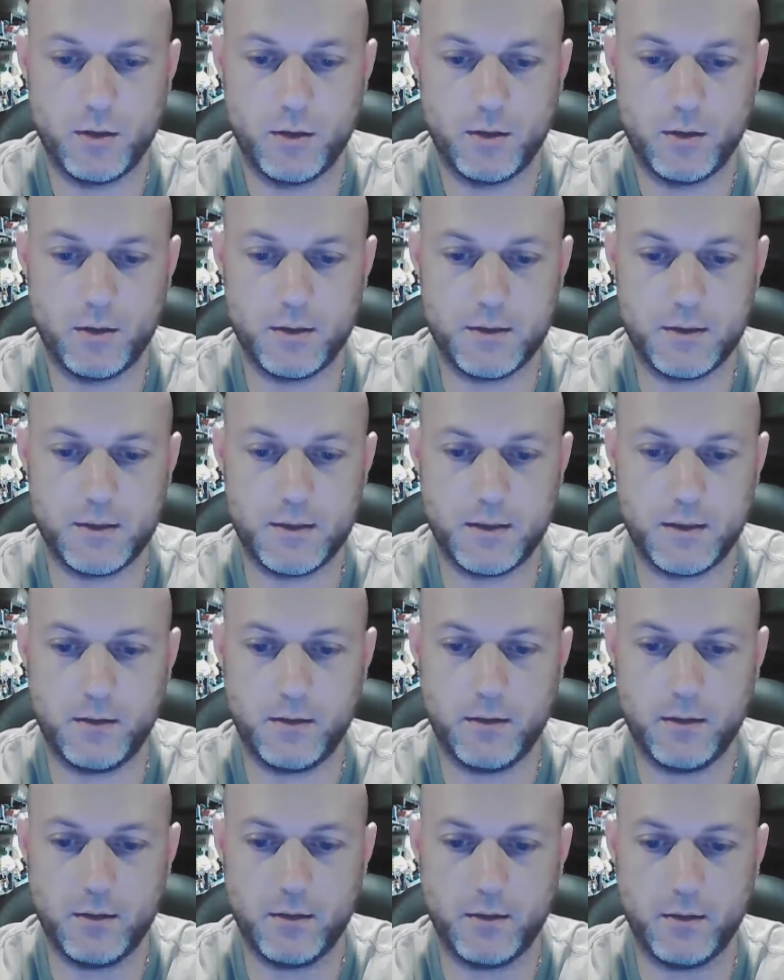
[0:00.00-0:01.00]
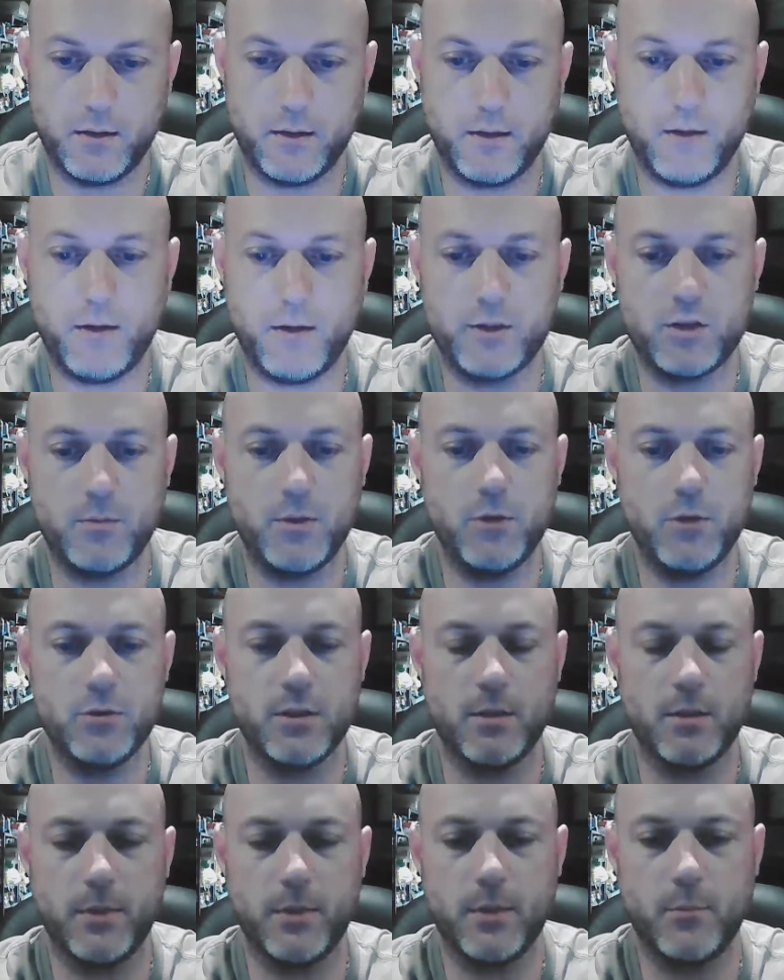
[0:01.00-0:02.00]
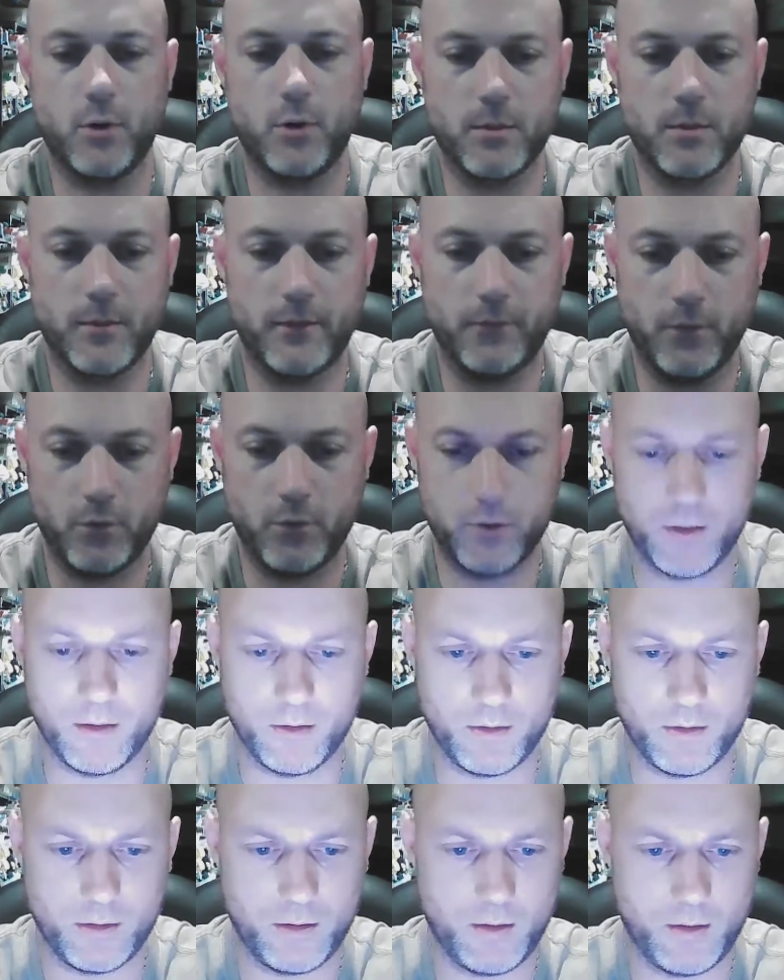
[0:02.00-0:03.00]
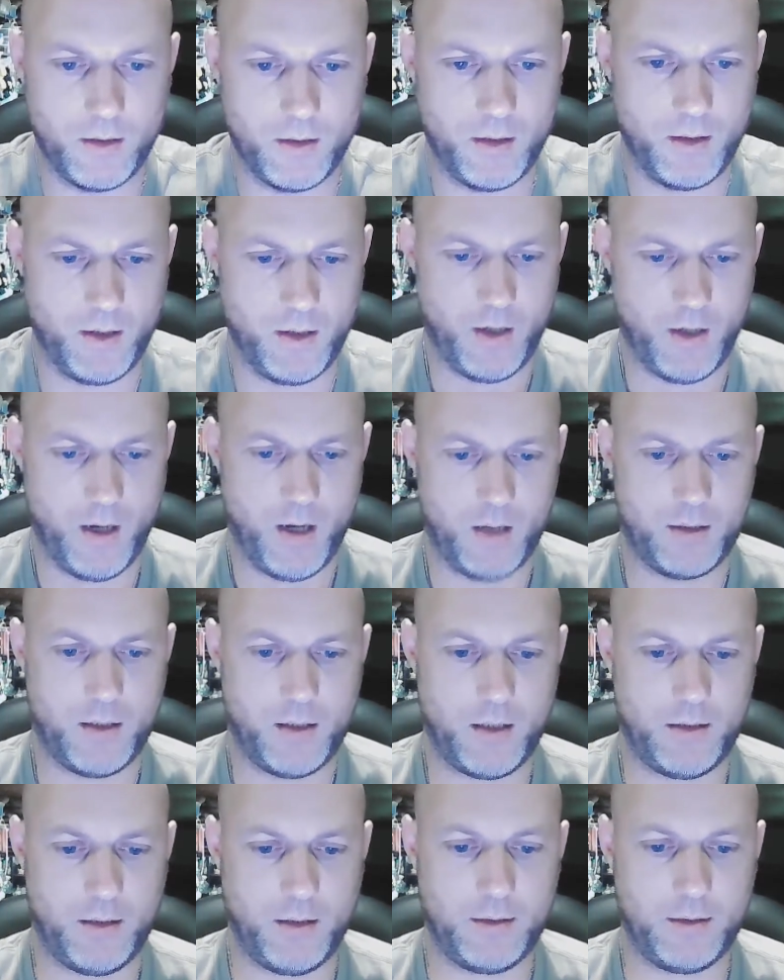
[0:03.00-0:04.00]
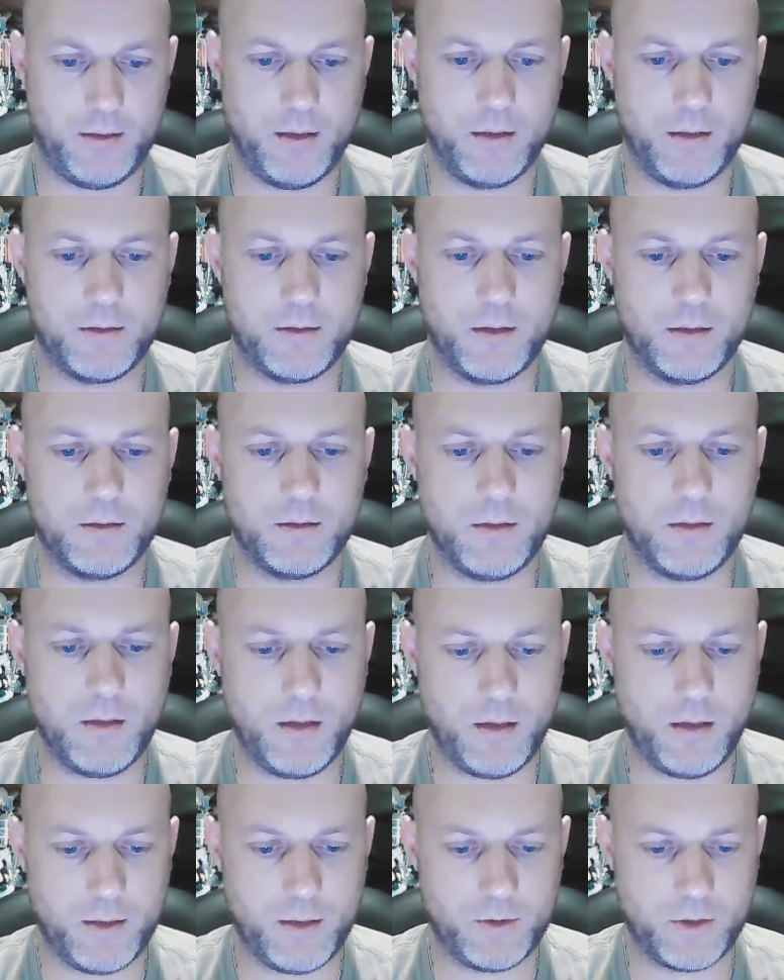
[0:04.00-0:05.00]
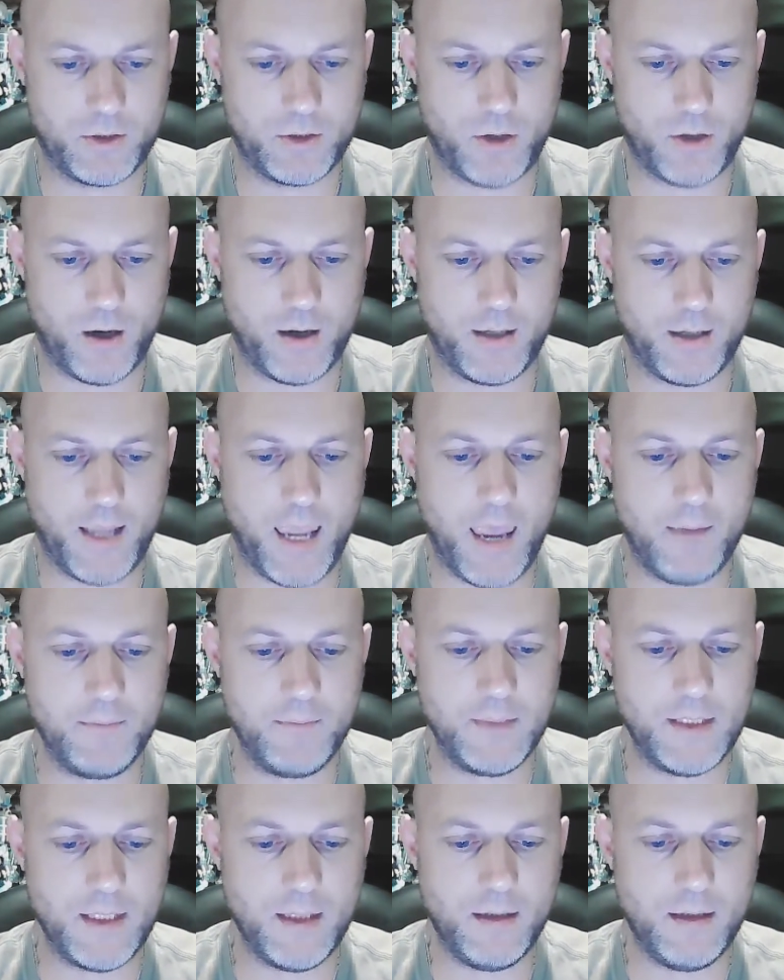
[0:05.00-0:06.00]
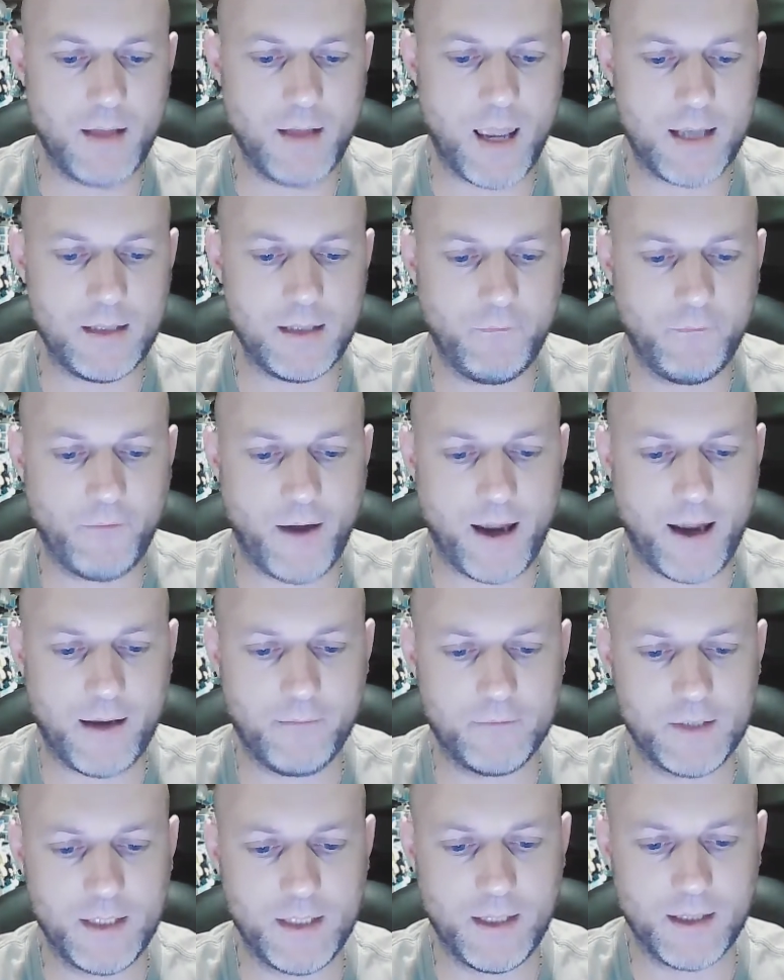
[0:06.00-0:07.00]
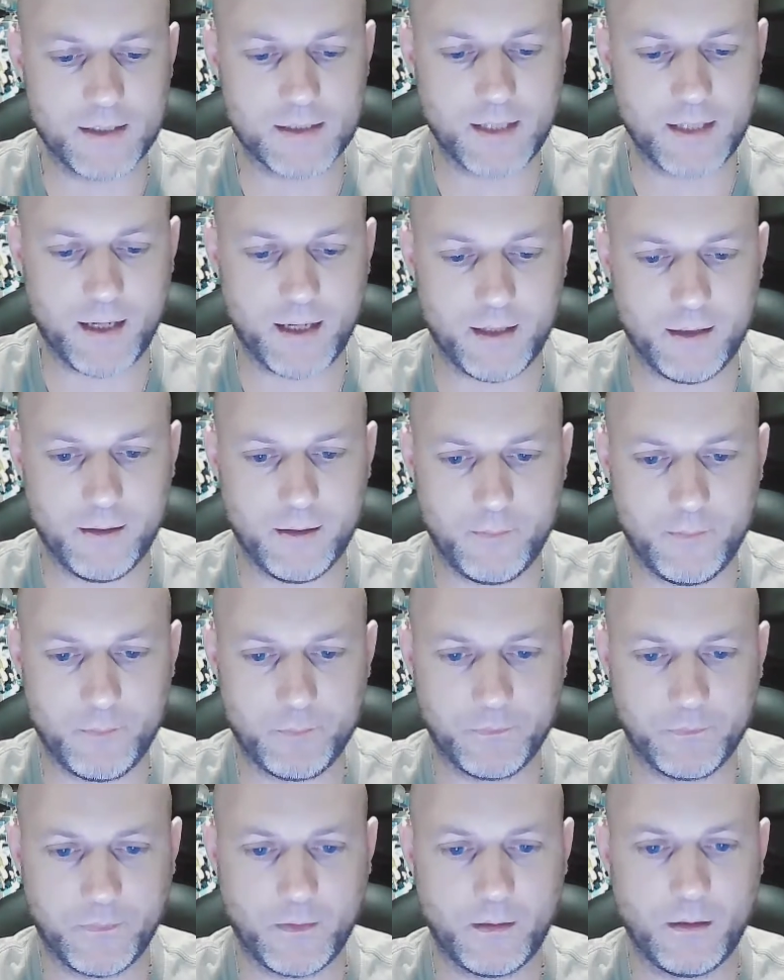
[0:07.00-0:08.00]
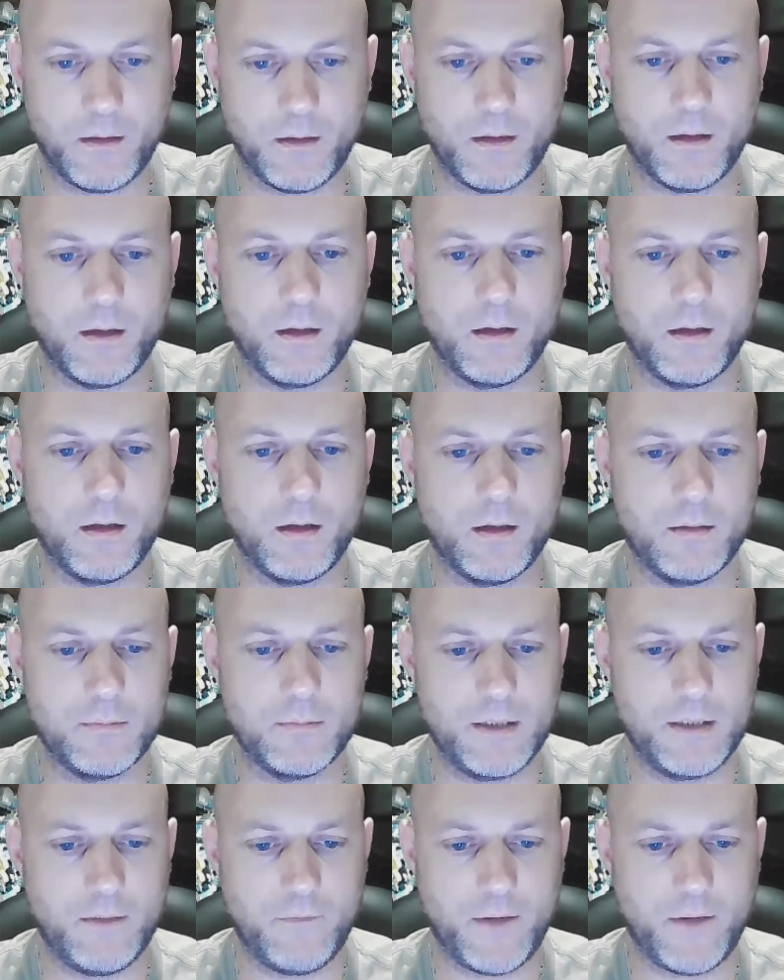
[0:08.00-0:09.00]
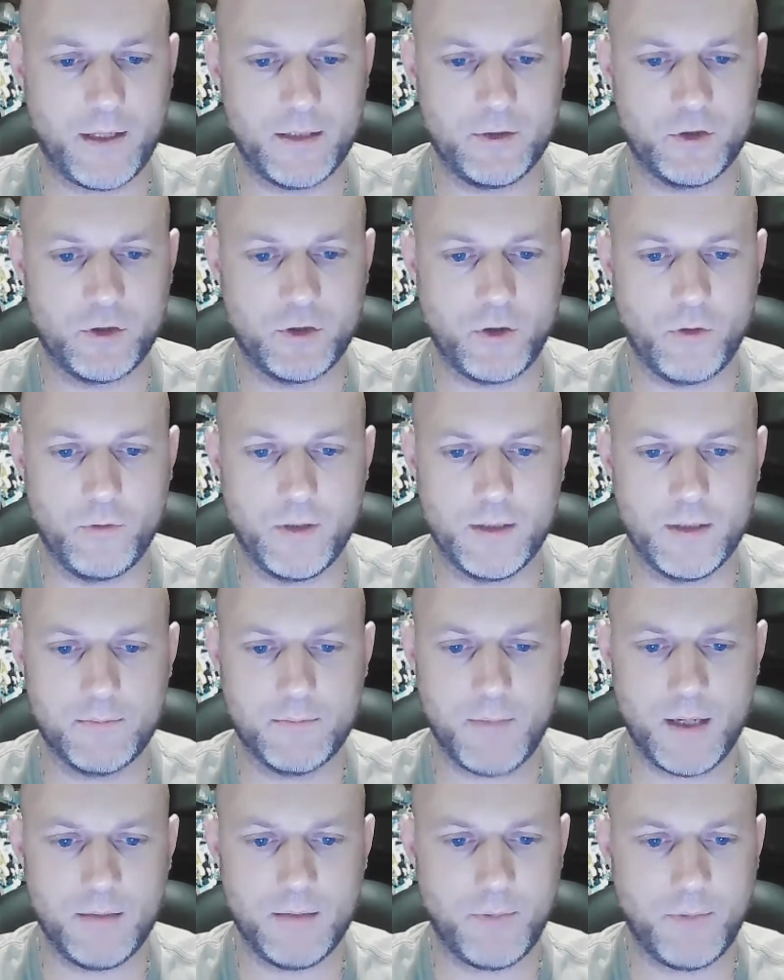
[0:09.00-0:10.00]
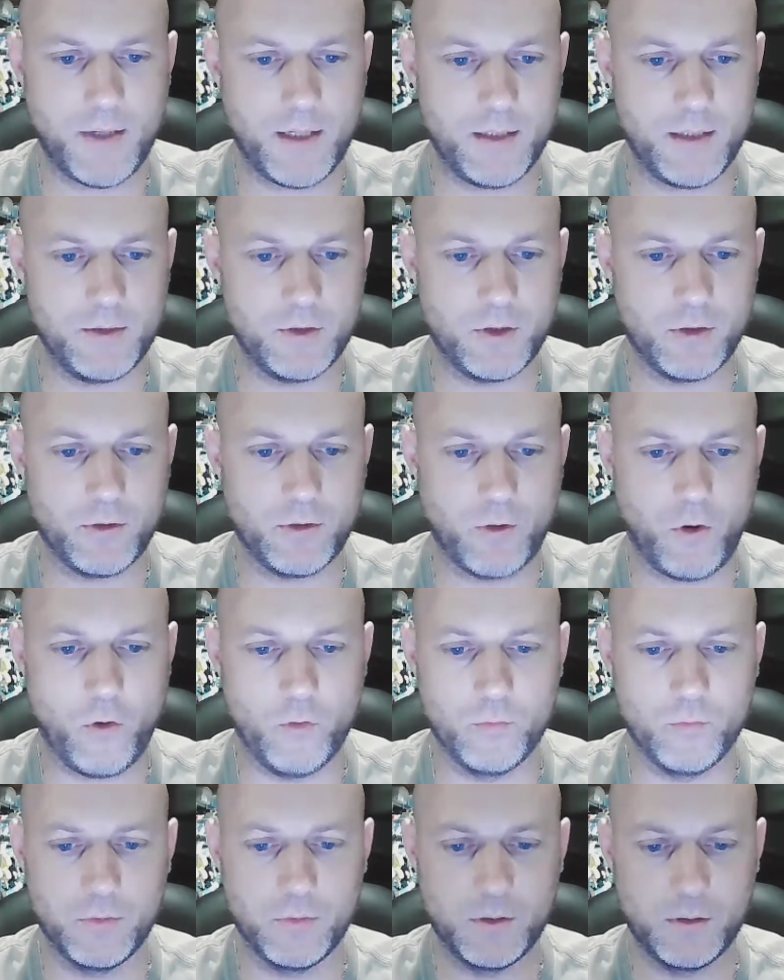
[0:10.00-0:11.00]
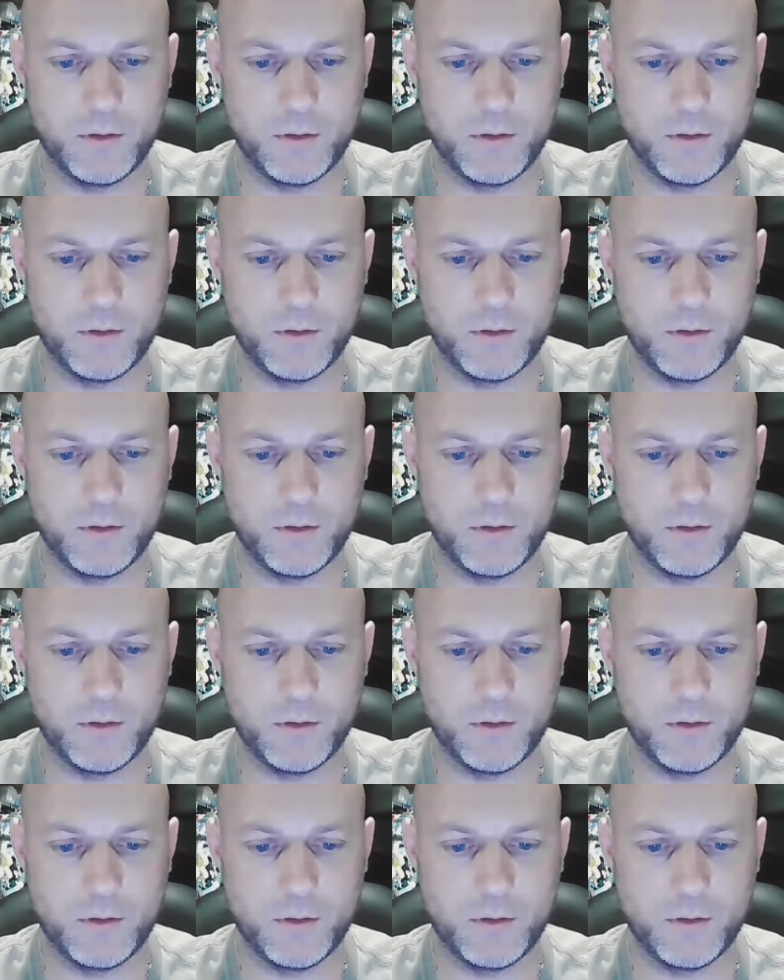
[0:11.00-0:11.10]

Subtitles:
Let's see here. And I should be using the big part of my phone here. I just saw it. MD95 TSI. See if I can show his main page here. Home.